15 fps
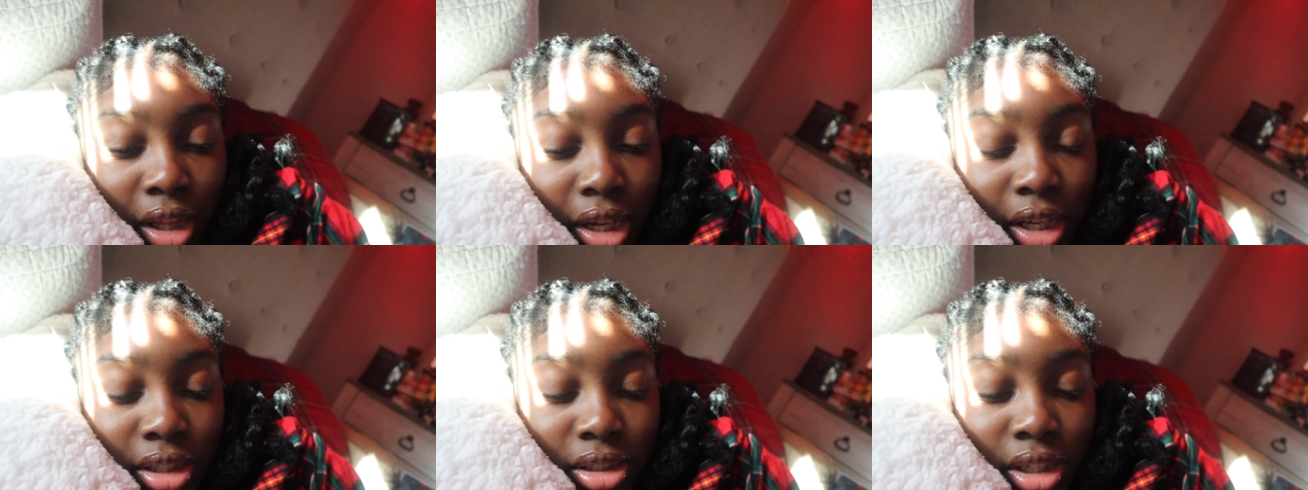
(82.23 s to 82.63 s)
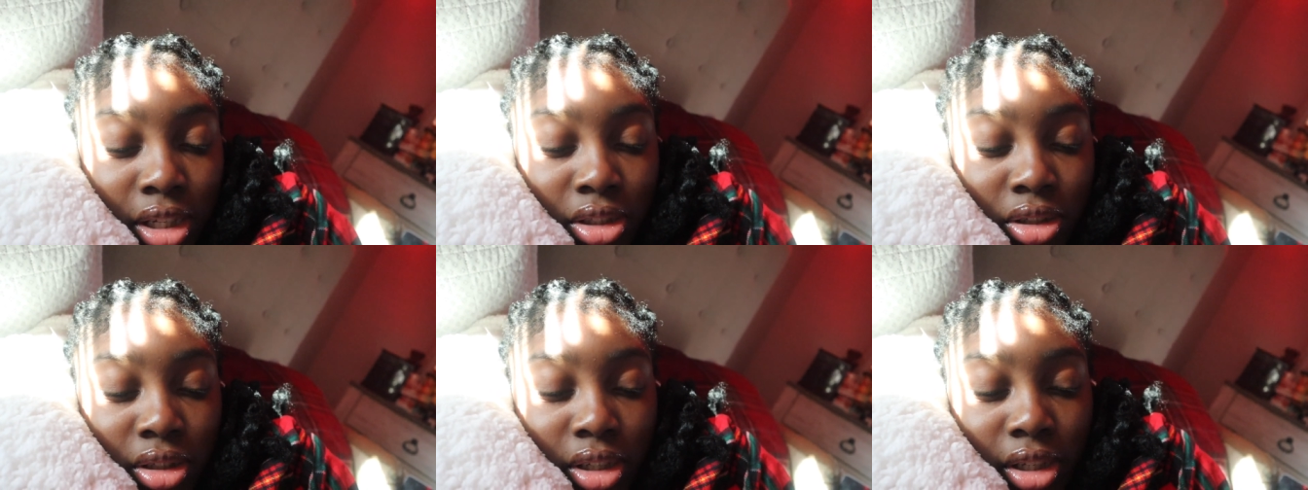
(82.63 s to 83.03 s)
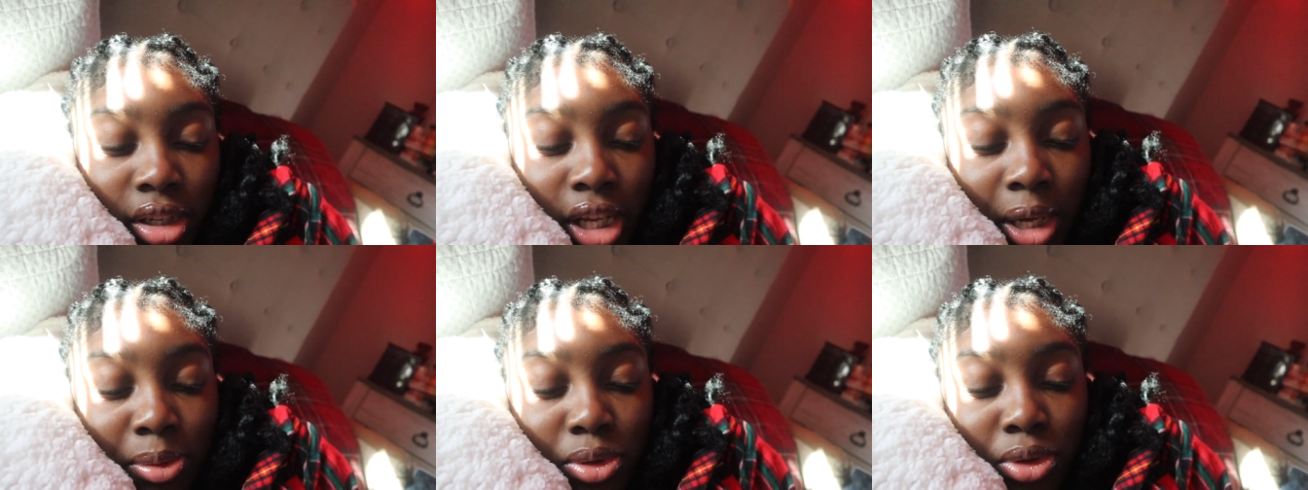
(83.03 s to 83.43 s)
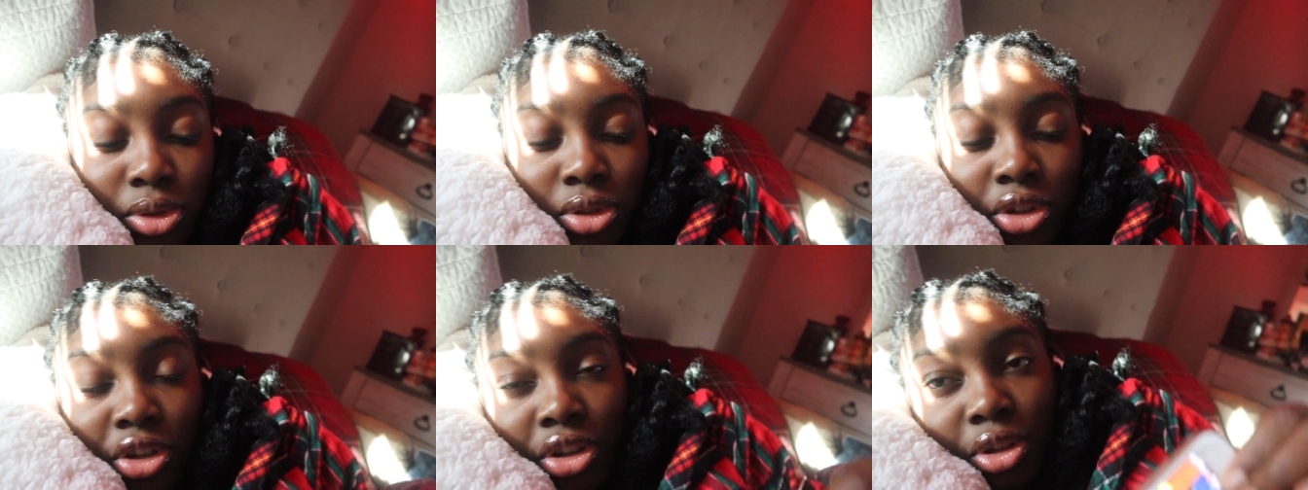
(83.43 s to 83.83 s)
like I said, I took a nap, so
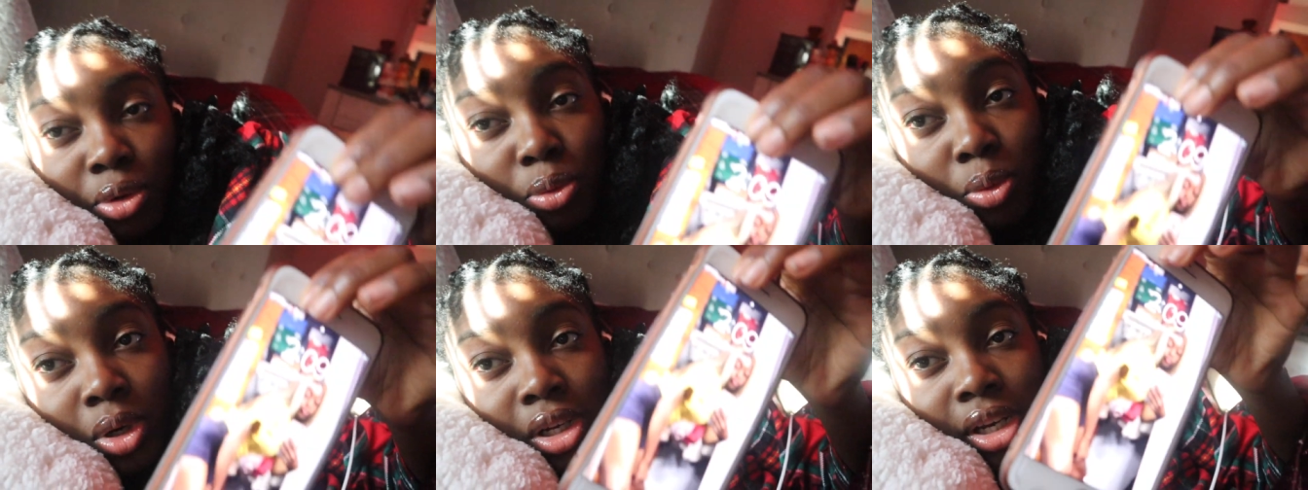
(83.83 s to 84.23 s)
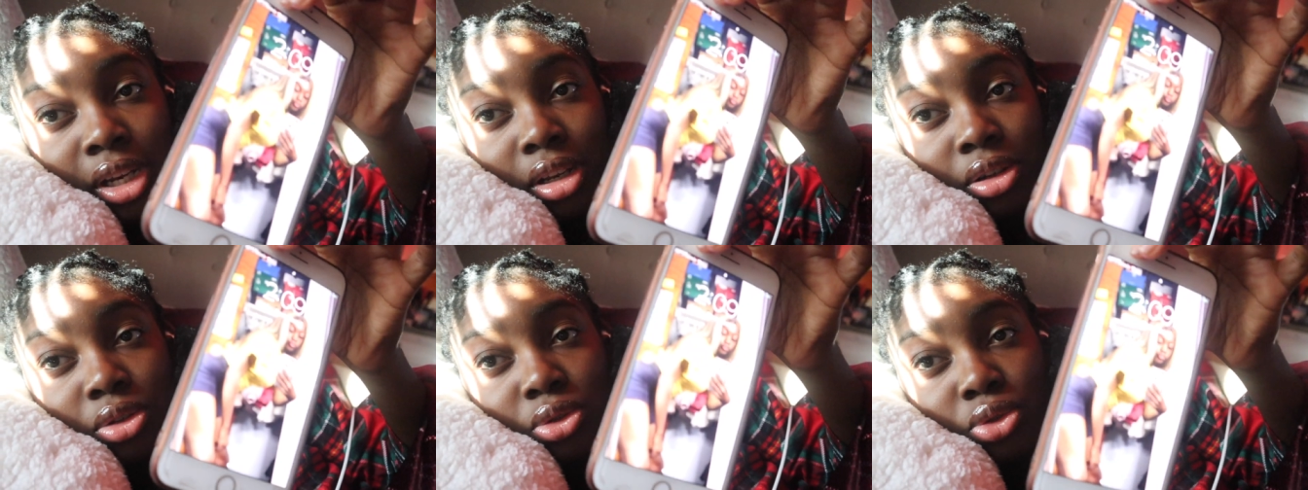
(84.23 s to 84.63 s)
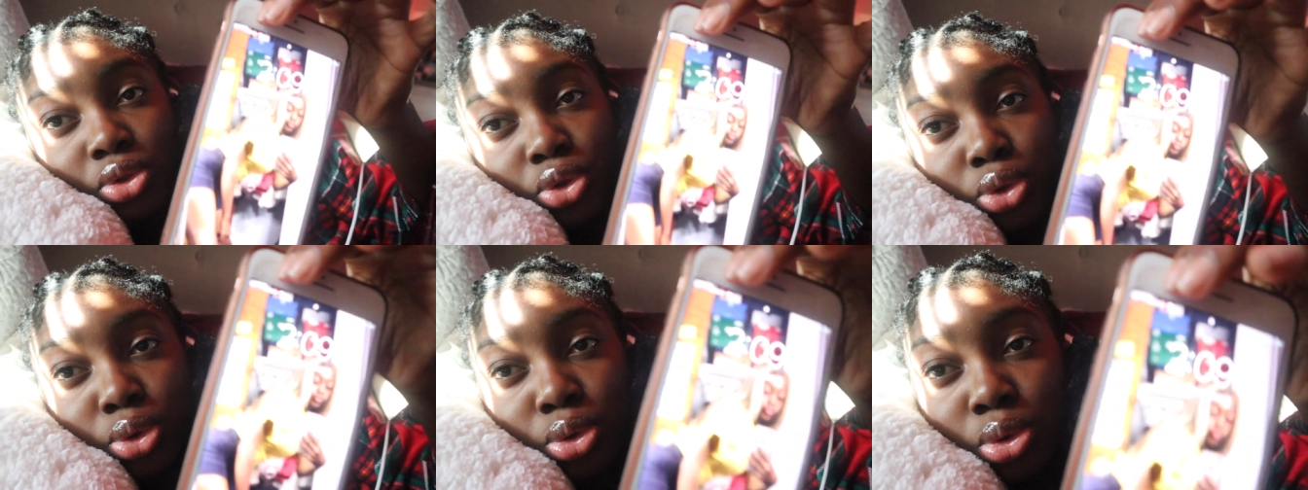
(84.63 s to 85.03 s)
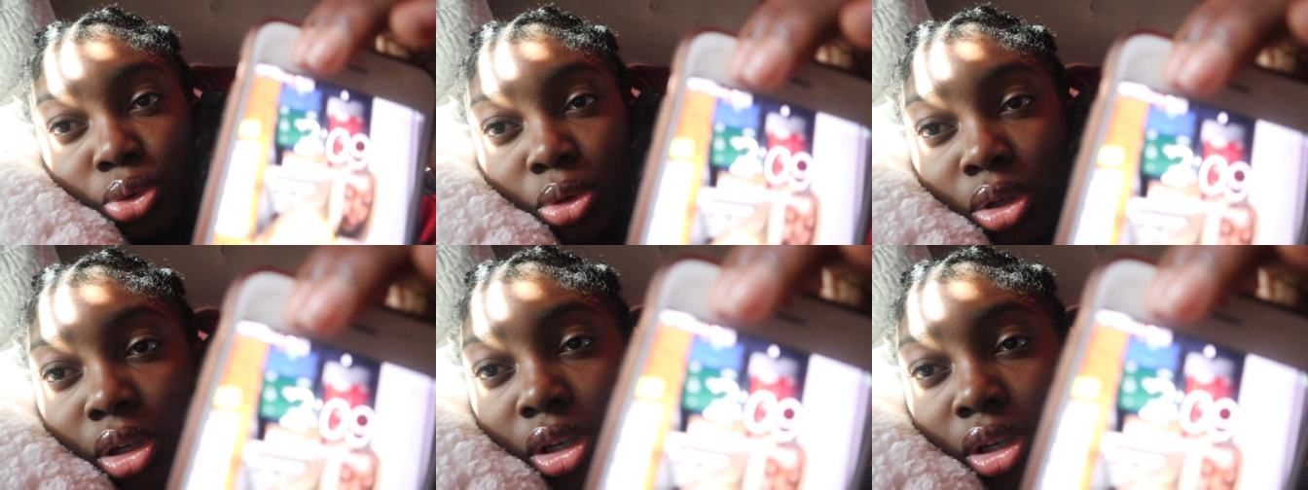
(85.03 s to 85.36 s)
it's currently one, two,